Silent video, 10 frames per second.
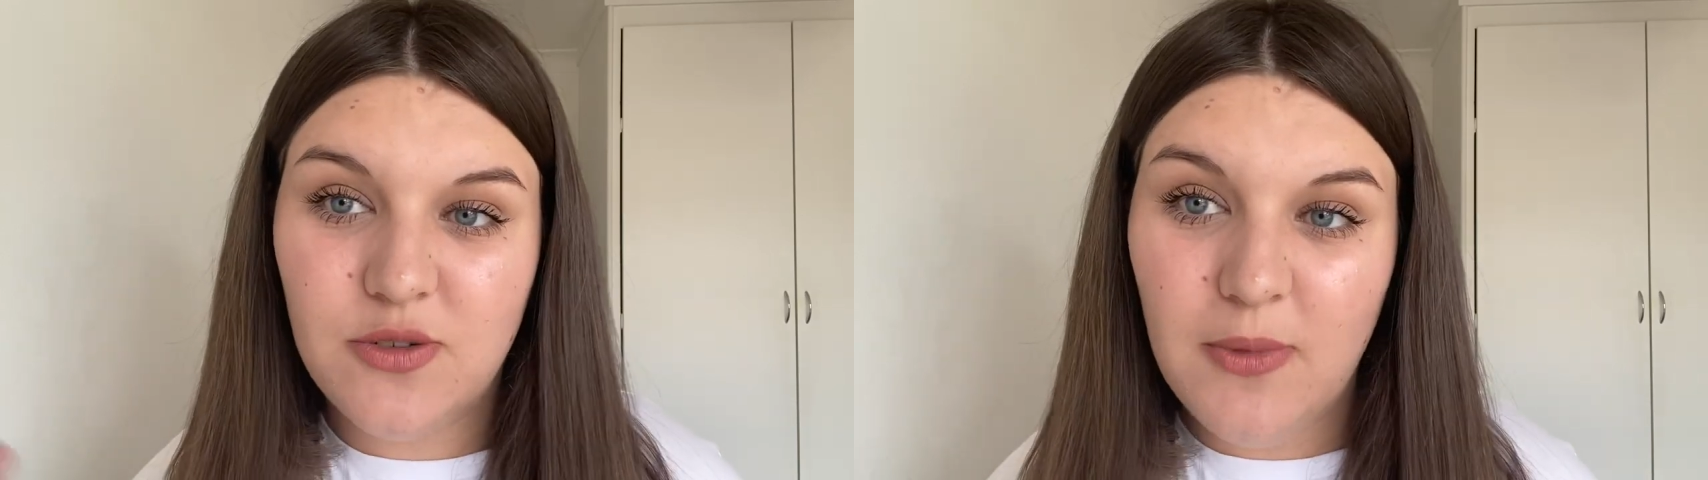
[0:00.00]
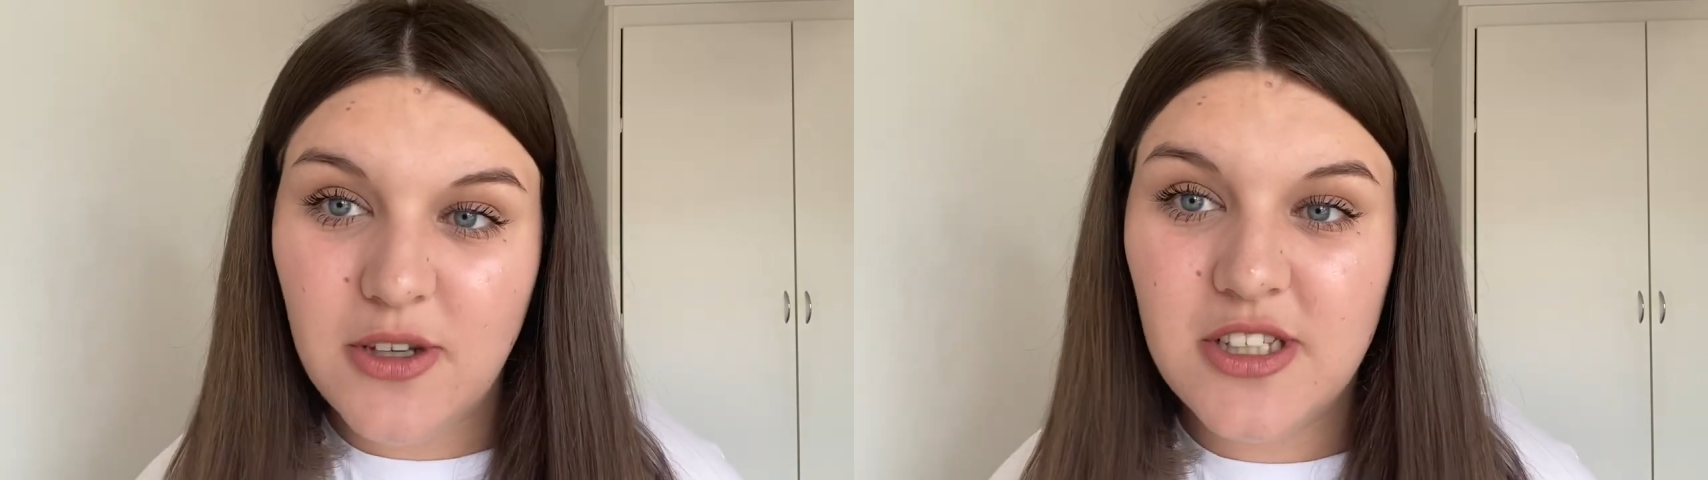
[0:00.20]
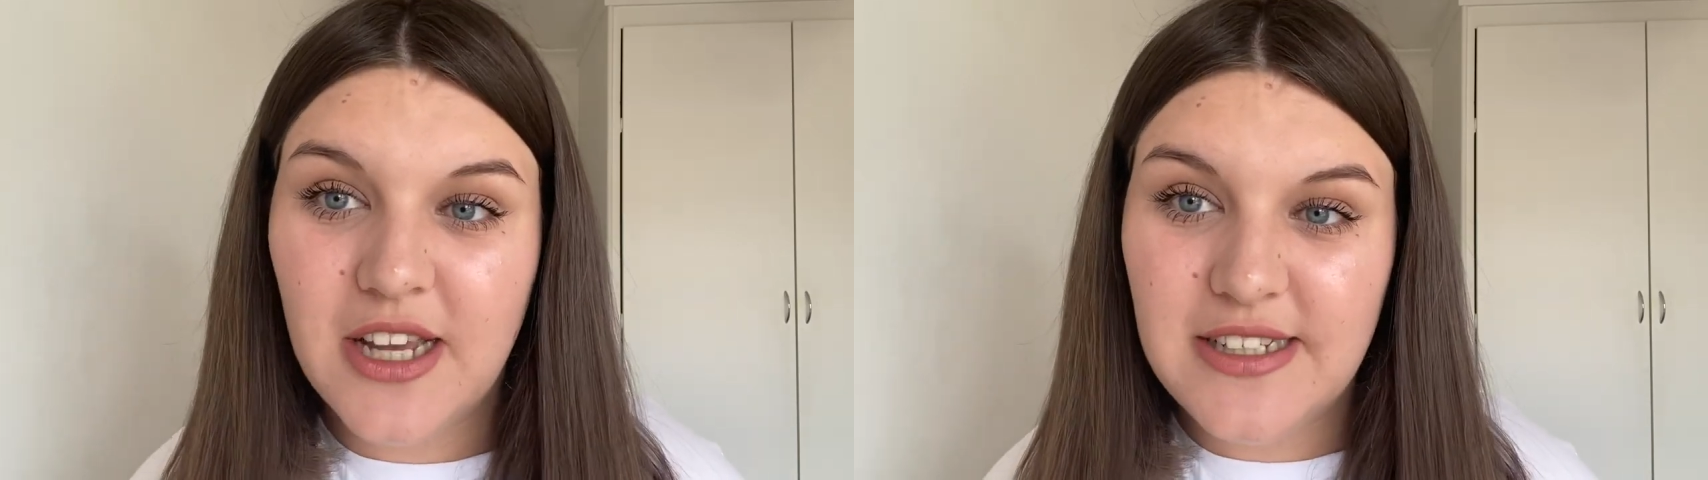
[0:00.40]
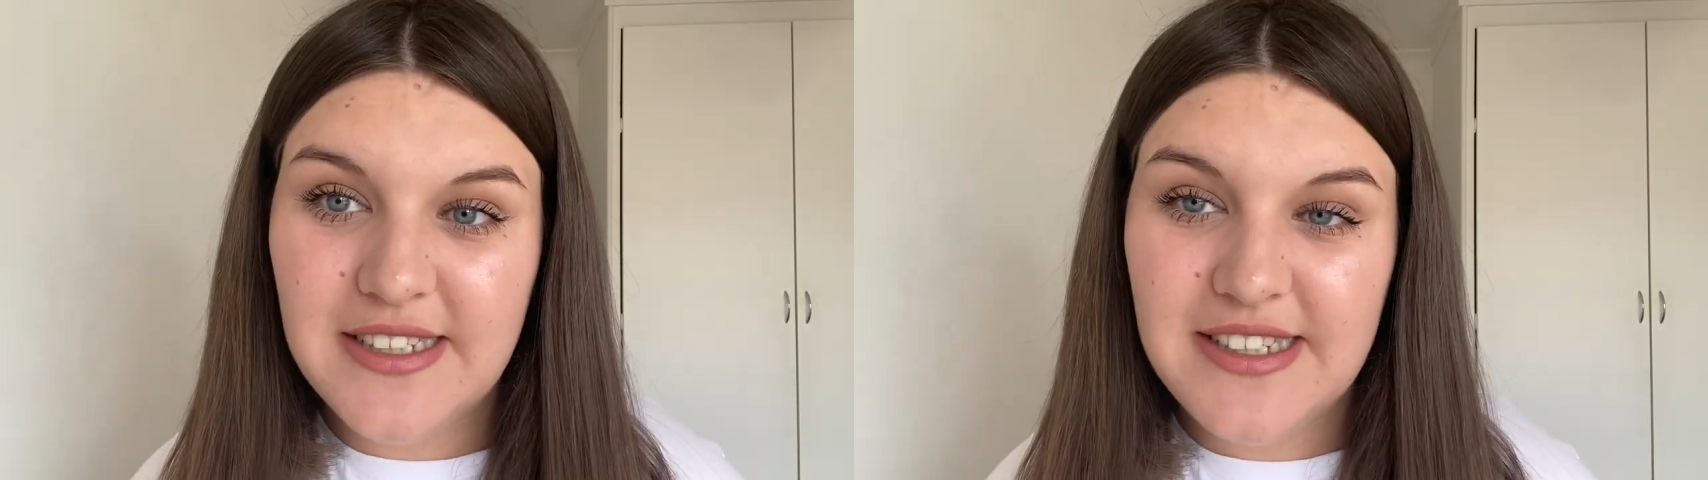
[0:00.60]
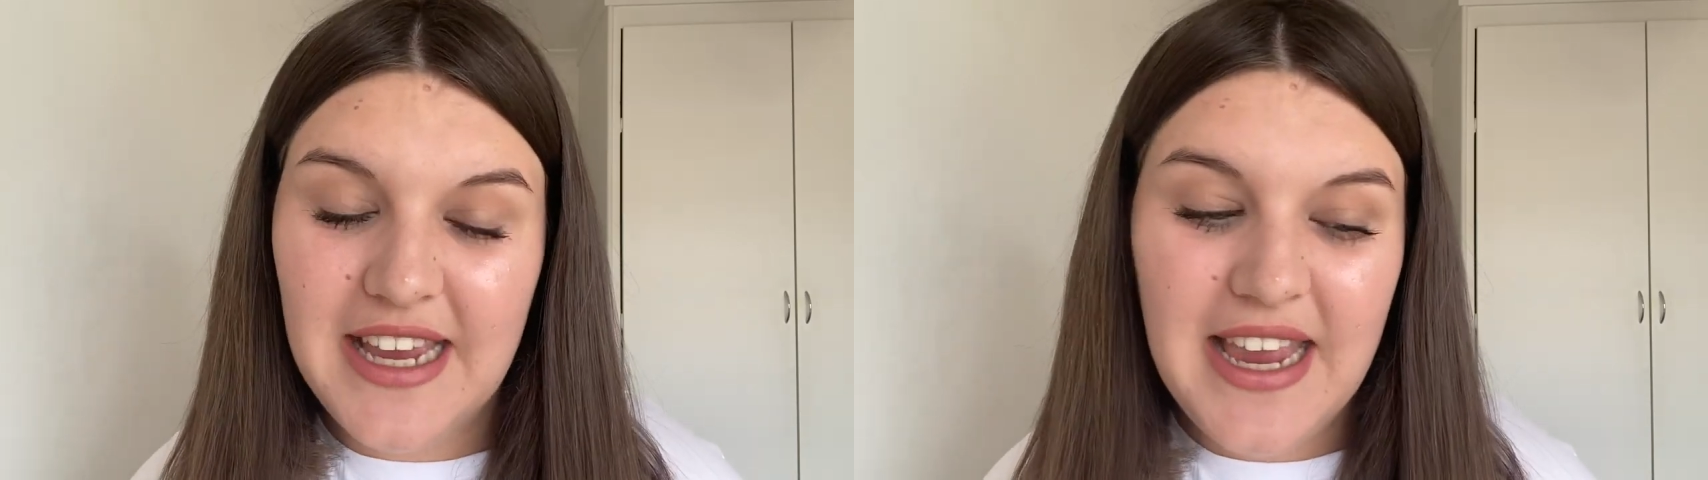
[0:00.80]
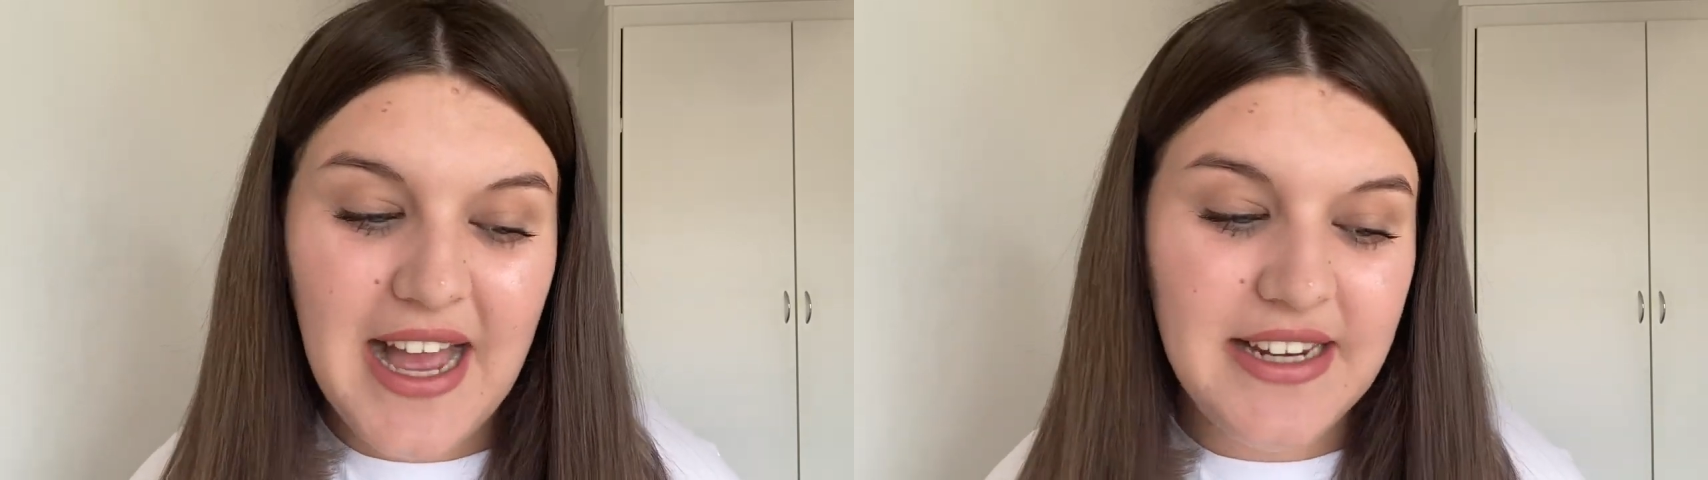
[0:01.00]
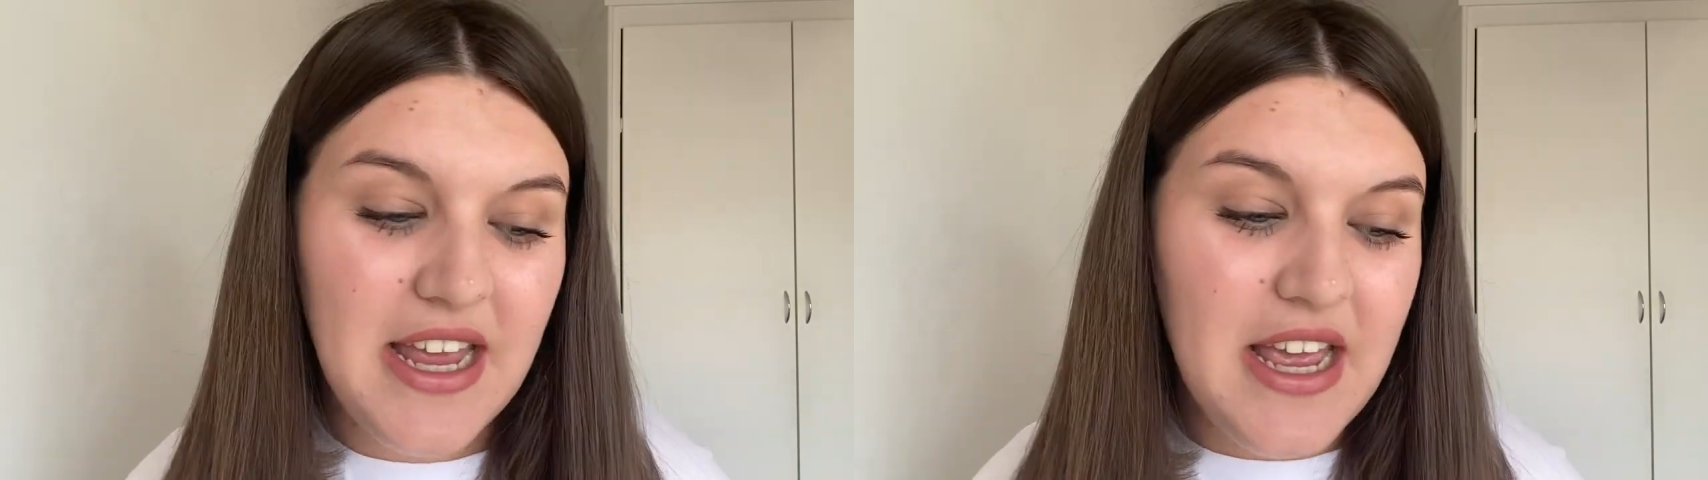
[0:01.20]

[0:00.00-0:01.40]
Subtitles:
most like to see. And